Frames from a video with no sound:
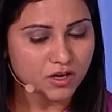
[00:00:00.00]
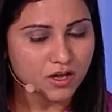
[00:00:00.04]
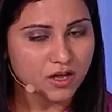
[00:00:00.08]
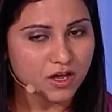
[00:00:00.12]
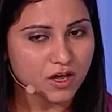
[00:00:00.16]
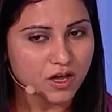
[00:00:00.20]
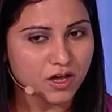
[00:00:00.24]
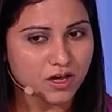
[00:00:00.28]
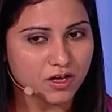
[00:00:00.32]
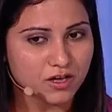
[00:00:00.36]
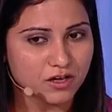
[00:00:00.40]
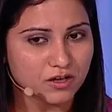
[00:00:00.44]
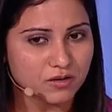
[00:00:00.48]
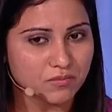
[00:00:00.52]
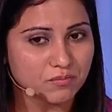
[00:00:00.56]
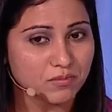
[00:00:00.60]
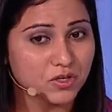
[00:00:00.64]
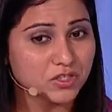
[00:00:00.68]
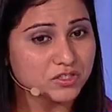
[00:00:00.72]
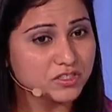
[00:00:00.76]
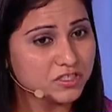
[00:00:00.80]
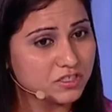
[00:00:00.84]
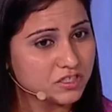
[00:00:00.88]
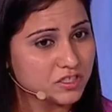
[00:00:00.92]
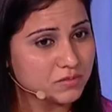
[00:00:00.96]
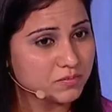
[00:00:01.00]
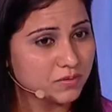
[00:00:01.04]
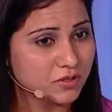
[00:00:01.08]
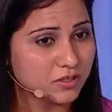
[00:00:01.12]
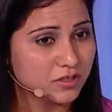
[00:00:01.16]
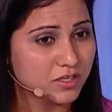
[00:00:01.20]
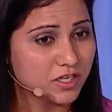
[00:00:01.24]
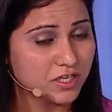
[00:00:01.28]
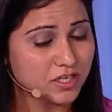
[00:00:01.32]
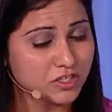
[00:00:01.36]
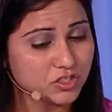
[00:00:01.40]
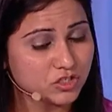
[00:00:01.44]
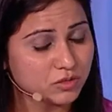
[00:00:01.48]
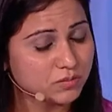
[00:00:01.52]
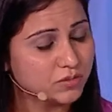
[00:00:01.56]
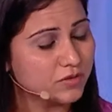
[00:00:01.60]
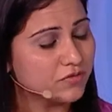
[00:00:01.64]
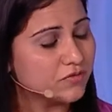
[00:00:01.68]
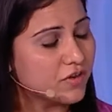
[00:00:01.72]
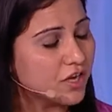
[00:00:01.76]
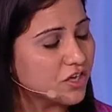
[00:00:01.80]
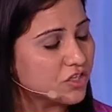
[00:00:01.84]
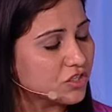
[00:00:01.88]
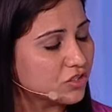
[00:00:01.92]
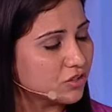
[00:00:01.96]
multidisciplinary,
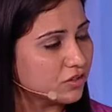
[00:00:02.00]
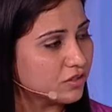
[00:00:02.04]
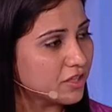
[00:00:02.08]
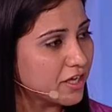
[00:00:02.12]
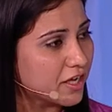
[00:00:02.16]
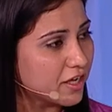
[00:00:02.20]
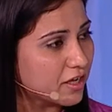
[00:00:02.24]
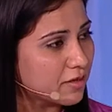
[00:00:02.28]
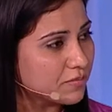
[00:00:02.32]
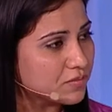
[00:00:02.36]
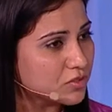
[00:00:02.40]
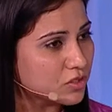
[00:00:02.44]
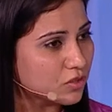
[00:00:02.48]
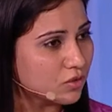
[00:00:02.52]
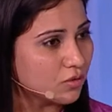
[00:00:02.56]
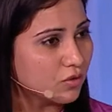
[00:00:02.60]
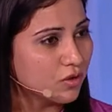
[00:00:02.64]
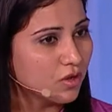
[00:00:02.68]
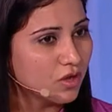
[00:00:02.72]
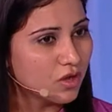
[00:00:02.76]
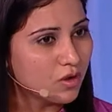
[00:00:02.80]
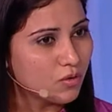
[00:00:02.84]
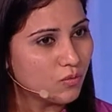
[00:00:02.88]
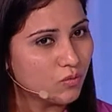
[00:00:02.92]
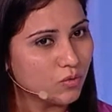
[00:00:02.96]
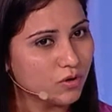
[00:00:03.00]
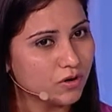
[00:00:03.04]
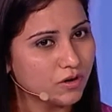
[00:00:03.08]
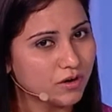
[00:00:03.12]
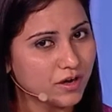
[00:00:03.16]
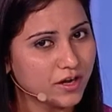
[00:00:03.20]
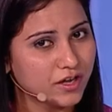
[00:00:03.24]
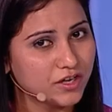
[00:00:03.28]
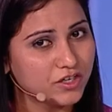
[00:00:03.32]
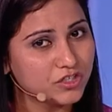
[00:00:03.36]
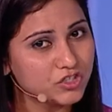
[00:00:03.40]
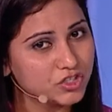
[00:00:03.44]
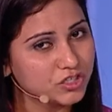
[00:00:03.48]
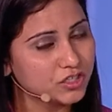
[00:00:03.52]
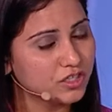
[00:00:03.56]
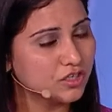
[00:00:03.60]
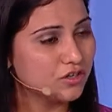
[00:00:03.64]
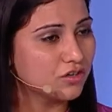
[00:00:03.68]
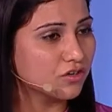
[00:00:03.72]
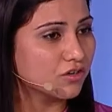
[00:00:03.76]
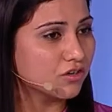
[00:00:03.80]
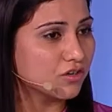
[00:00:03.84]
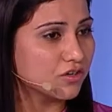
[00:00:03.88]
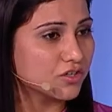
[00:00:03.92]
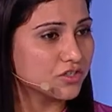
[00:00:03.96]
interprofessional camps, so where
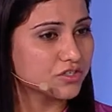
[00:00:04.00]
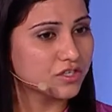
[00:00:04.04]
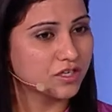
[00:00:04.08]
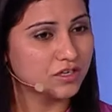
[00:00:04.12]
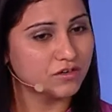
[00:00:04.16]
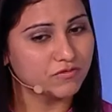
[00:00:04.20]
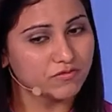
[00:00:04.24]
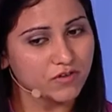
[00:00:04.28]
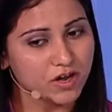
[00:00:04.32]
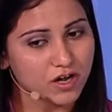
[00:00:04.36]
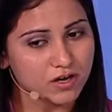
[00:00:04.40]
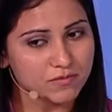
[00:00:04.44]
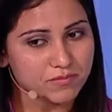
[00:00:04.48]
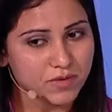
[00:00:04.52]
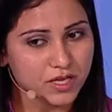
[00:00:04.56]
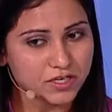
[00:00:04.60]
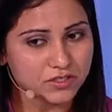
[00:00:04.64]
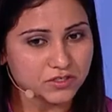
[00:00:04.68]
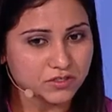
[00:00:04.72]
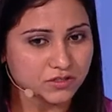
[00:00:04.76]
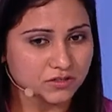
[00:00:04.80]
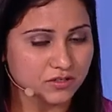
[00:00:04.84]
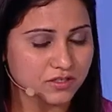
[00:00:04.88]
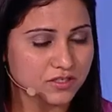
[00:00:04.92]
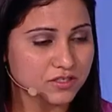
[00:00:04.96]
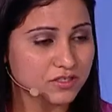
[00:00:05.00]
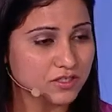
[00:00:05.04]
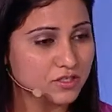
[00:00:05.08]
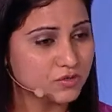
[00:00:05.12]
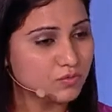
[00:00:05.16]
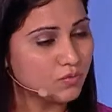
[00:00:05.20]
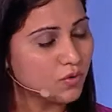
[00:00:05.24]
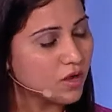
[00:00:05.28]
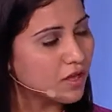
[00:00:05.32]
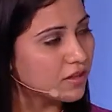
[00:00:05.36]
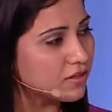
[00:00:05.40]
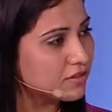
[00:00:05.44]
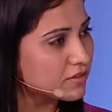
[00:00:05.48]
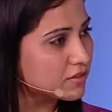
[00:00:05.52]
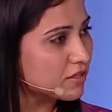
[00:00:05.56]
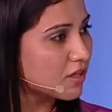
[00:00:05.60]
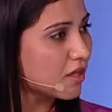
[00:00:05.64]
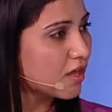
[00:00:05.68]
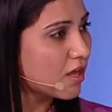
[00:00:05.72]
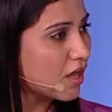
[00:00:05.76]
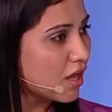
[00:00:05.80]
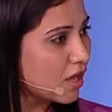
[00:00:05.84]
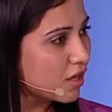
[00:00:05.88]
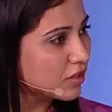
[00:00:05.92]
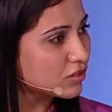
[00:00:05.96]
engineers and environmentalists as well as
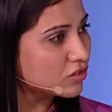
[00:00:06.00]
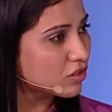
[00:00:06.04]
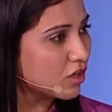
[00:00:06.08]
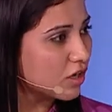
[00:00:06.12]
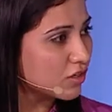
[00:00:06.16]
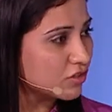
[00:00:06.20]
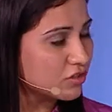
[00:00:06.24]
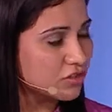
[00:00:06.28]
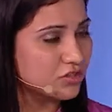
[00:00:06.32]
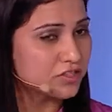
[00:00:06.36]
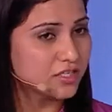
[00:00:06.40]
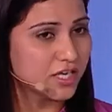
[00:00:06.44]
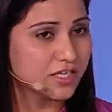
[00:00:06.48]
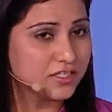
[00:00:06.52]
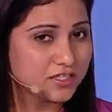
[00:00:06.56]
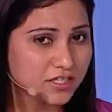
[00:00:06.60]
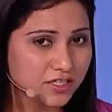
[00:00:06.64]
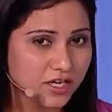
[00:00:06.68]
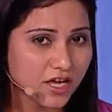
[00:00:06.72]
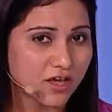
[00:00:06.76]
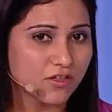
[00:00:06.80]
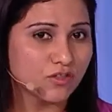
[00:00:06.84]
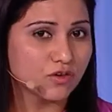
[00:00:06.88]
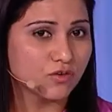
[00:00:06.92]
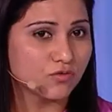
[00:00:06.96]
health doctors get together